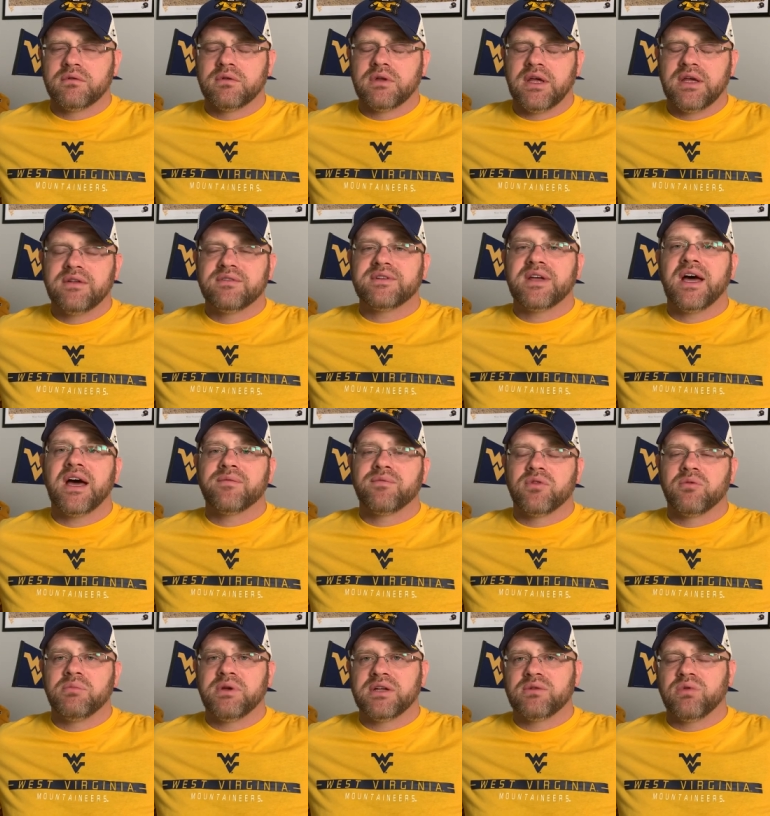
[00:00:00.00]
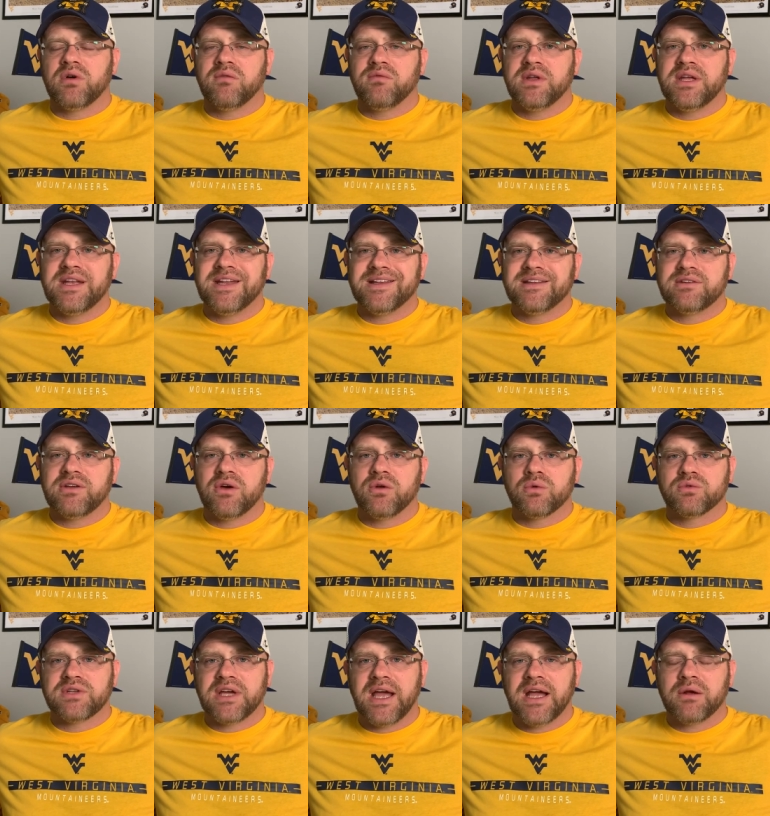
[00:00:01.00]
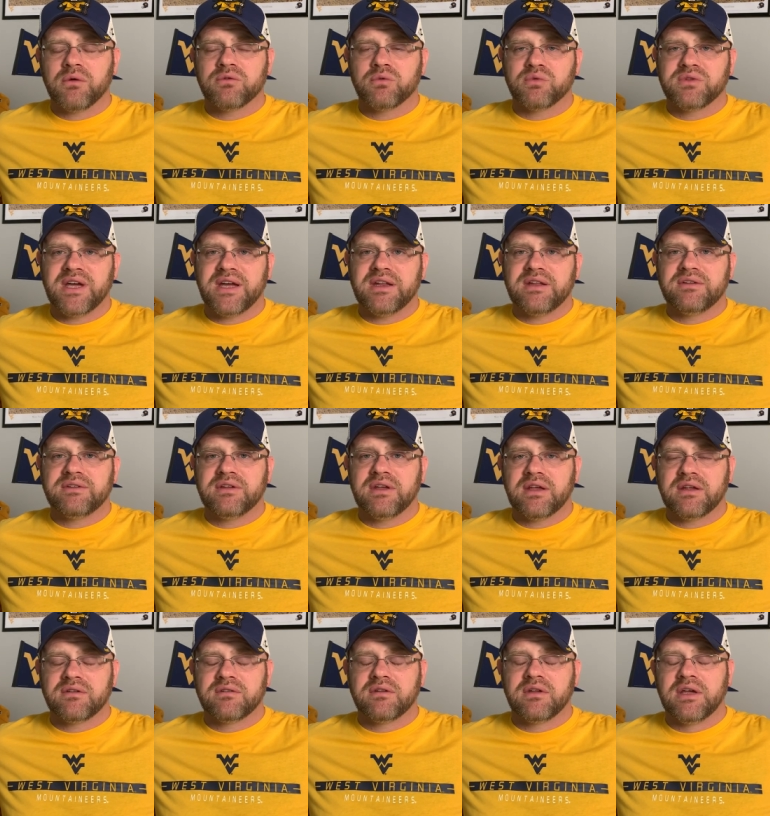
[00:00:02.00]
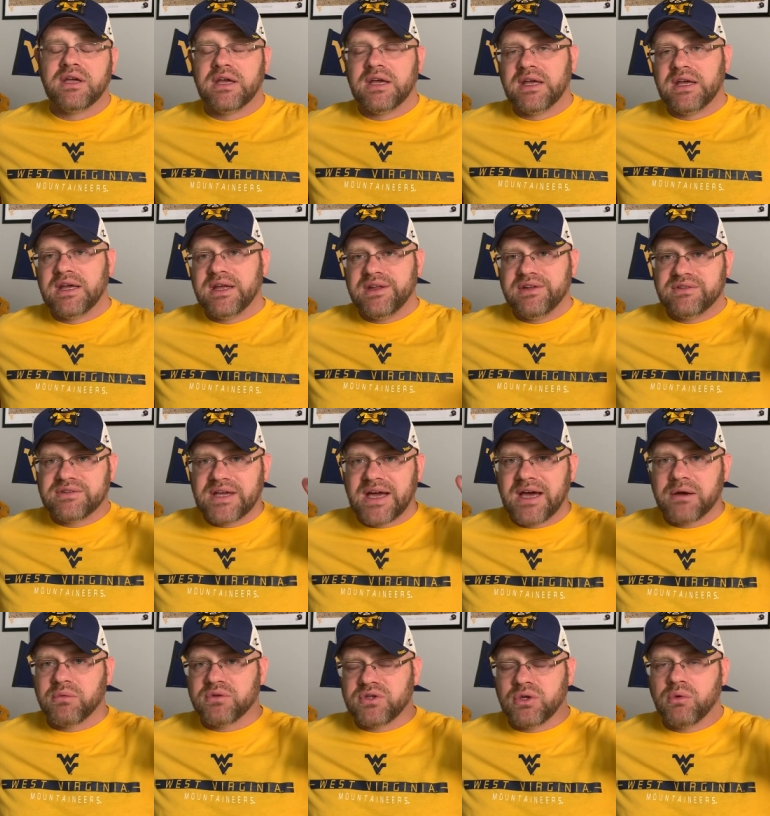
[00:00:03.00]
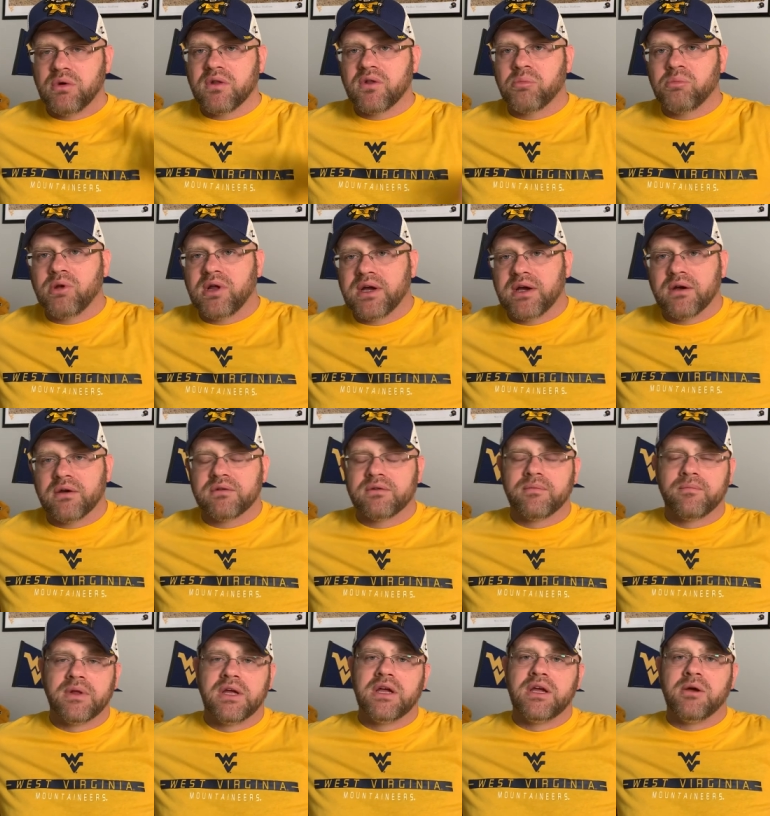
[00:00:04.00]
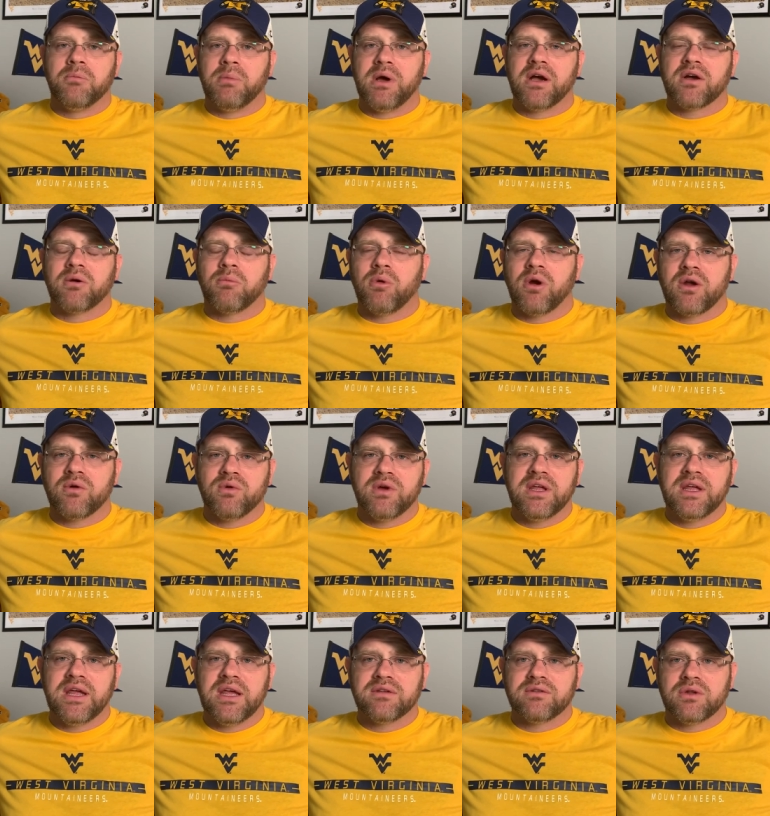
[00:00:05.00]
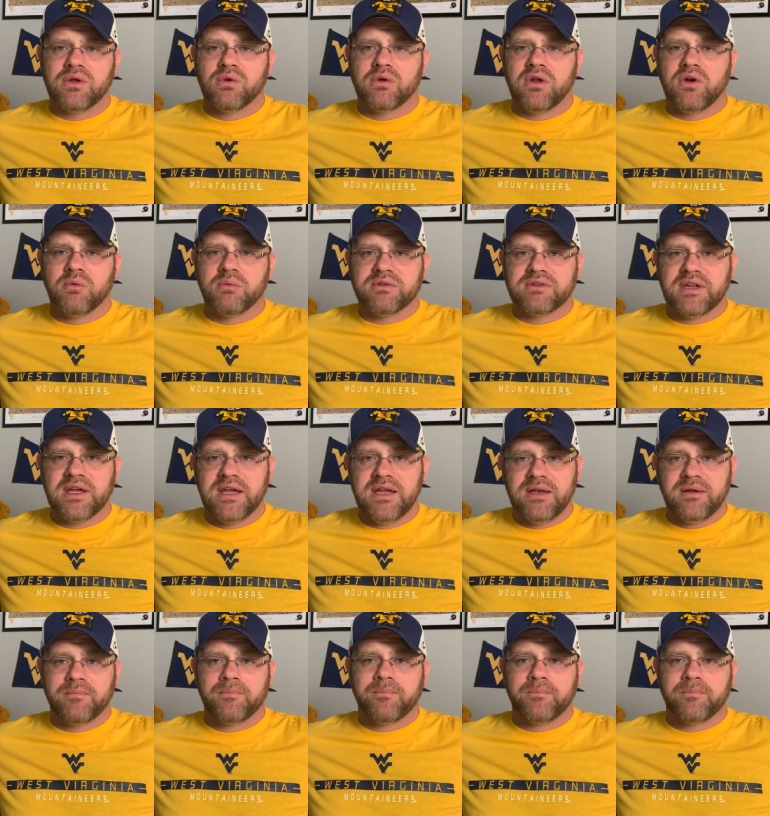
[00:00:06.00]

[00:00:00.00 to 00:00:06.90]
He's tied for the Big 12 lead in total tackles with 96. He's tied with two other players, Malcolm Rodriguez at Oklahoma State,